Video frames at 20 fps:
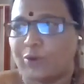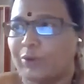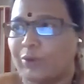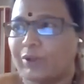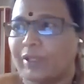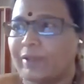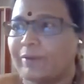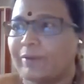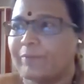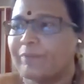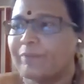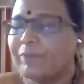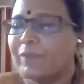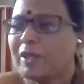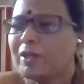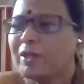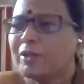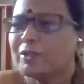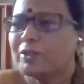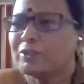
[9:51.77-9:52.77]
Okay.
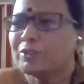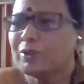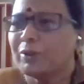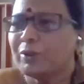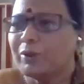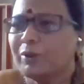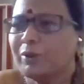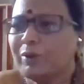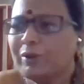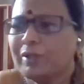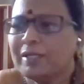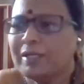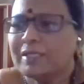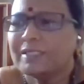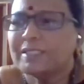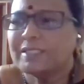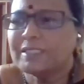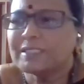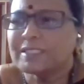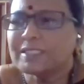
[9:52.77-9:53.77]
So
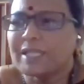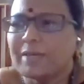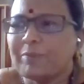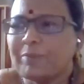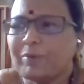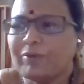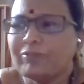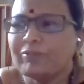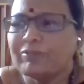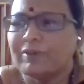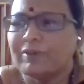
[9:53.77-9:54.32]
this type of